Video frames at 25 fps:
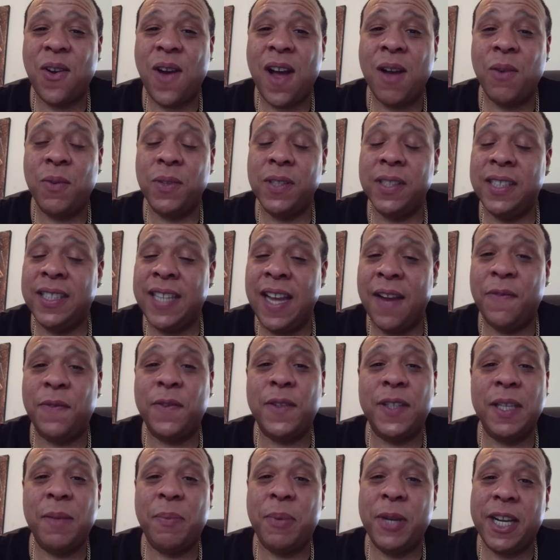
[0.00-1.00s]
I will
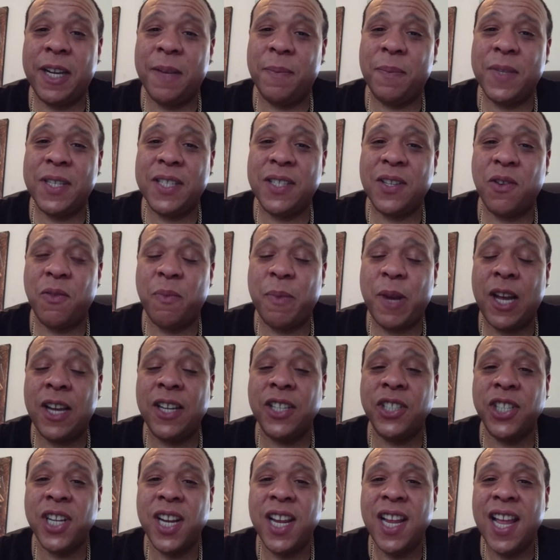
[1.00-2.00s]
definitely pick up this
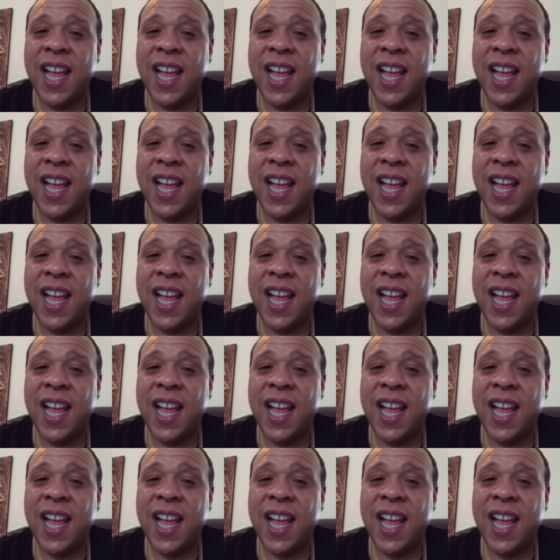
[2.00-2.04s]
homage.